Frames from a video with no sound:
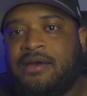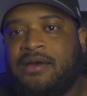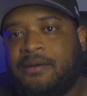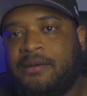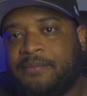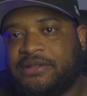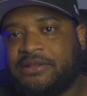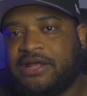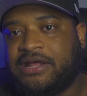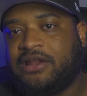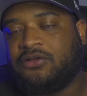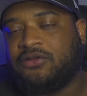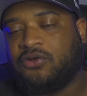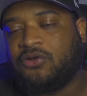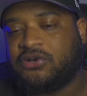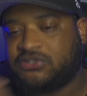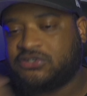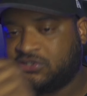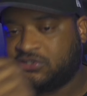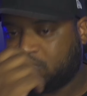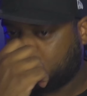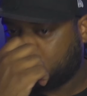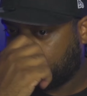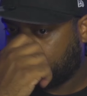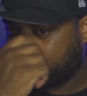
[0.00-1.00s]
but then he lost
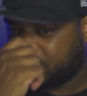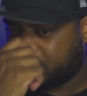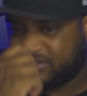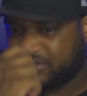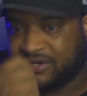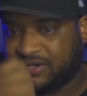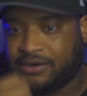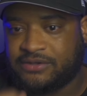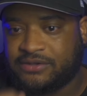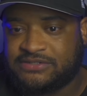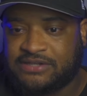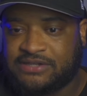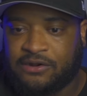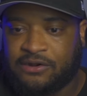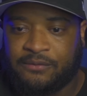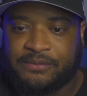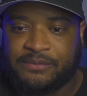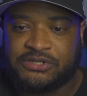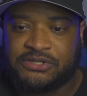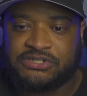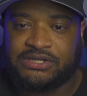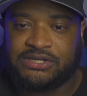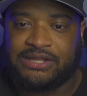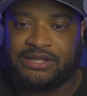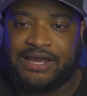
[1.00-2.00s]
his super serum
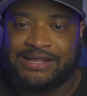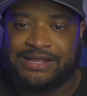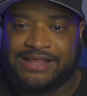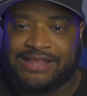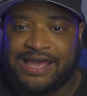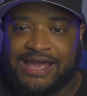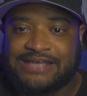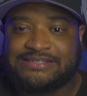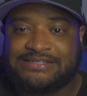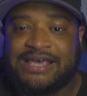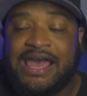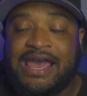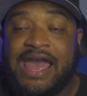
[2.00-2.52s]
and shit like that.